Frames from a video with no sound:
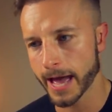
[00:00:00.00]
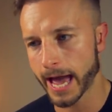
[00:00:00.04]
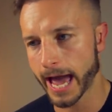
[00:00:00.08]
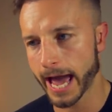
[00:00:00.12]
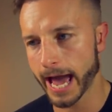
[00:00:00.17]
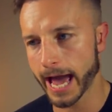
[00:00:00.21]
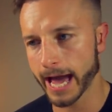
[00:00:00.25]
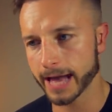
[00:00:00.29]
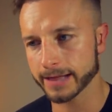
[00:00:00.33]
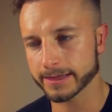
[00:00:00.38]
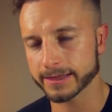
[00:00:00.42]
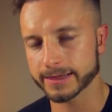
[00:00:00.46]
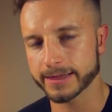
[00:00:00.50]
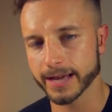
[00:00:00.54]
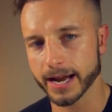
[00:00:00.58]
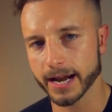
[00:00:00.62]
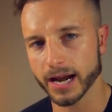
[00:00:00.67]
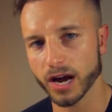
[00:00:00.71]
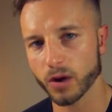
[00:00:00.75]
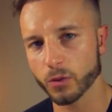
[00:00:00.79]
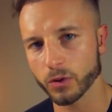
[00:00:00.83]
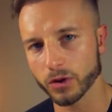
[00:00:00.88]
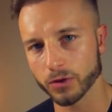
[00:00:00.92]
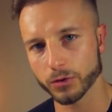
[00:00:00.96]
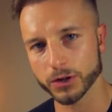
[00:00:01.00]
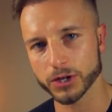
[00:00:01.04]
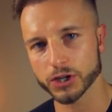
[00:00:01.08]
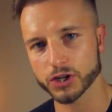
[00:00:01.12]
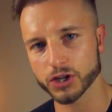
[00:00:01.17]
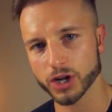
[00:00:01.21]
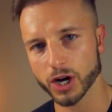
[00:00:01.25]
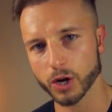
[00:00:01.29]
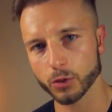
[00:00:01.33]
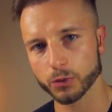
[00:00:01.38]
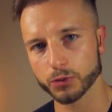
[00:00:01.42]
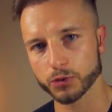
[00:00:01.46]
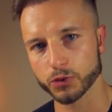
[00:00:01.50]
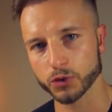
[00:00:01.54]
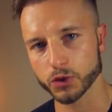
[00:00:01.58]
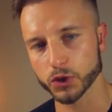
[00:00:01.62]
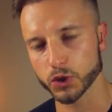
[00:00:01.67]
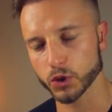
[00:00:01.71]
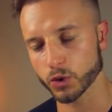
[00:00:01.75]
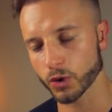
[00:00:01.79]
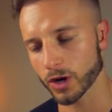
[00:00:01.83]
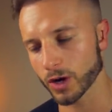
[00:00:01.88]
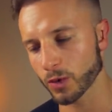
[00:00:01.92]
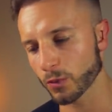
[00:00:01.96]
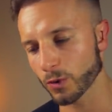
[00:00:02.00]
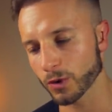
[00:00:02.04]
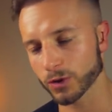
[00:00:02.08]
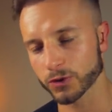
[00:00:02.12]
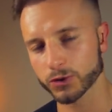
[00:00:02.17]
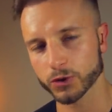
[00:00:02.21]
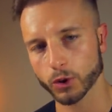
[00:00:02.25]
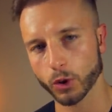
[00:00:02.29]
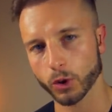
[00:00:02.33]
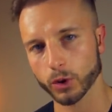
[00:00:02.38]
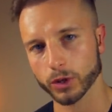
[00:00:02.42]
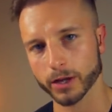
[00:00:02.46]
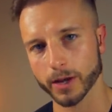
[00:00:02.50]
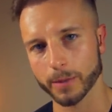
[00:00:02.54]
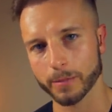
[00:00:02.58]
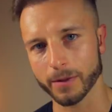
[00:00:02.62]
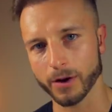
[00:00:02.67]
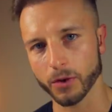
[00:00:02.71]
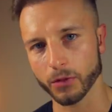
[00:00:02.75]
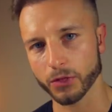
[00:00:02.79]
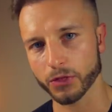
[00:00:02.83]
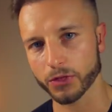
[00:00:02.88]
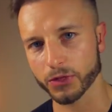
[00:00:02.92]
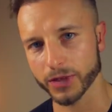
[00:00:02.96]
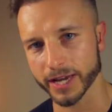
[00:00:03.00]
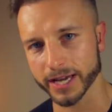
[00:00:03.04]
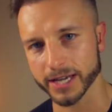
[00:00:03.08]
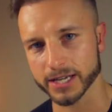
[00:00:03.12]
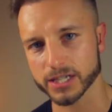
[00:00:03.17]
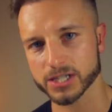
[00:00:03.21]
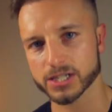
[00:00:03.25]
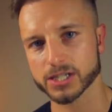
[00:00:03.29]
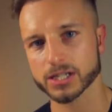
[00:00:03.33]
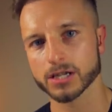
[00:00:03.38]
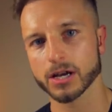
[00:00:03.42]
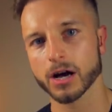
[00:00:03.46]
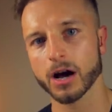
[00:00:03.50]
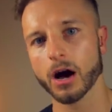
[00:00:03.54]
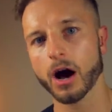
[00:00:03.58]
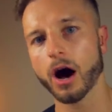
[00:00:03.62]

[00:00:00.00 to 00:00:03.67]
And then I will reach out to you and we'll talk about things